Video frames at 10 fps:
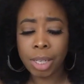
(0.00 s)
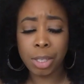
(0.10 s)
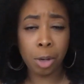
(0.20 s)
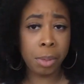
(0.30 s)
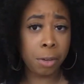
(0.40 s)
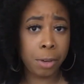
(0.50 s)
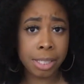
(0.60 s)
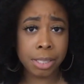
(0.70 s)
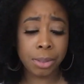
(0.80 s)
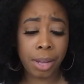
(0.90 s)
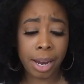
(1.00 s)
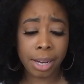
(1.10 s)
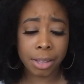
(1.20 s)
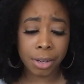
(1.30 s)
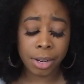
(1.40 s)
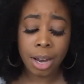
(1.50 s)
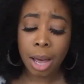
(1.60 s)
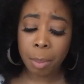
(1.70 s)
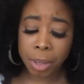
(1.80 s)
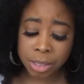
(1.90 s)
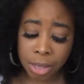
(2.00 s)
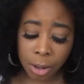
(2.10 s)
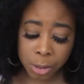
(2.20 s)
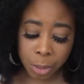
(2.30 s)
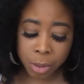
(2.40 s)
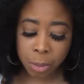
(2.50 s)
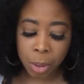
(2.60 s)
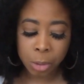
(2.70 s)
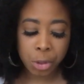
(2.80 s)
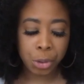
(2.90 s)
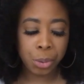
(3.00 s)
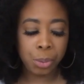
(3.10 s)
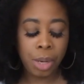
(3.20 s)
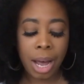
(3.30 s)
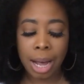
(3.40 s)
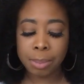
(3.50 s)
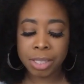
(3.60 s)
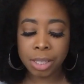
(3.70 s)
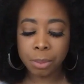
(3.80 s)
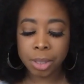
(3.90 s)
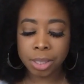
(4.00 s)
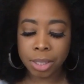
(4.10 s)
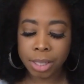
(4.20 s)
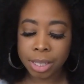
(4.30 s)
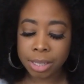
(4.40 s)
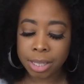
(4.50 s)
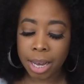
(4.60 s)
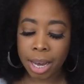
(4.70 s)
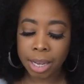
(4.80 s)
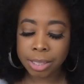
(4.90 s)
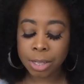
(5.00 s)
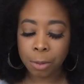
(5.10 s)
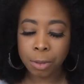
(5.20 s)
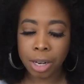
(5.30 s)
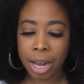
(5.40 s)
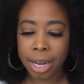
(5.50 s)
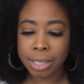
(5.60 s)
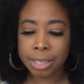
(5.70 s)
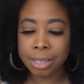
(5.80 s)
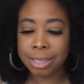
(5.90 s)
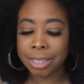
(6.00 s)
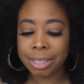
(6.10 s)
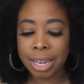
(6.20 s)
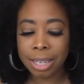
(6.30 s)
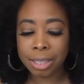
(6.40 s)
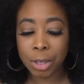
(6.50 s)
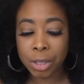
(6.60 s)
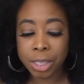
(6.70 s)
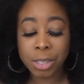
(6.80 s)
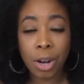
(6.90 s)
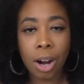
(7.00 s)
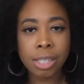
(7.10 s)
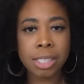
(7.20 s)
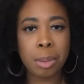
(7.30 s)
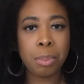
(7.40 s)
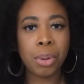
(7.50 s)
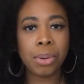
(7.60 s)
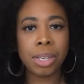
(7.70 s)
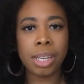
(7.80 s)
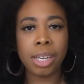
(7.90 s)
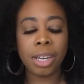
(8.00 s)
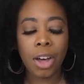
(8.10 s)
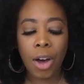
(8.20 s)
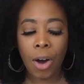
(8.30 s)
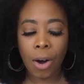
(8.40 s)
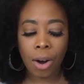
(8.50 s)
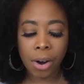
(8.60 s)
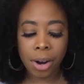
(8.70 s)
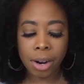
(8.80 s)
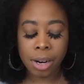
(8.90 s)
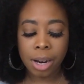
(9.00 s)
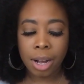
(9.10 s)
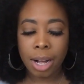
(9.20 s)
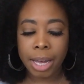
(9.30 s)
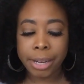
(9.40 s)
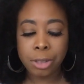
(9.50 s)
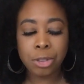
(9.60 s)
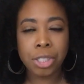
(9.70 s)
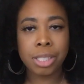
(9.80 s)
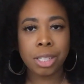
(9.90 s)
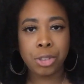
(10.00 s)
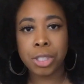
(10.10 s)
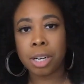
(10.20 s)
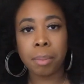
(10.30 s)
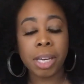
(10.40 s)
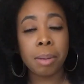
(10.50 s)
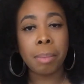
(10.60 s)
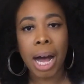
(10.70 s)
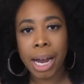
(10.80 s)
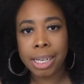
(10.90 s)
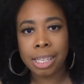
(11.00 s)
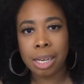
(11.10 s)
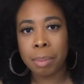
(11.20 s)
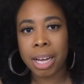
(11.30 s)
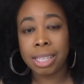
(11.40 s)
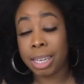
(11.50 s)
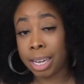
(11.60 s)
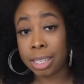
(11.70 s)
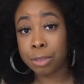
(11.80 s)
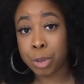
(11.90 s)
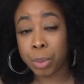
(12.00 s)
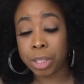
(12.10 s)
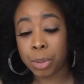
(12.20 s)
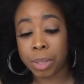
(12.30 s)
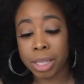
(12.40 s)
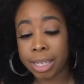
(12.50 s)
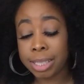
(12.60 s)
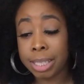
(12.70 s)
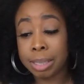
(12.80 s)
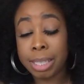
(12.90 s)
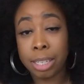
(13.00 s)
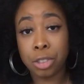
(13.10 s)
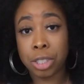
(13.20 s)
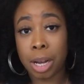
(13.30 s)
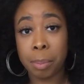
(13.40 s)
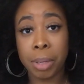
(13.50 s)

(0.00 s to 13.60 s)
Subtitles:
don't be afraid to do that either. But it's also as well too, I'm seeing resilience and self-reliance. These cards that I'm pulling are energies that you're going to be embodying by the end of 2020. That's the intention I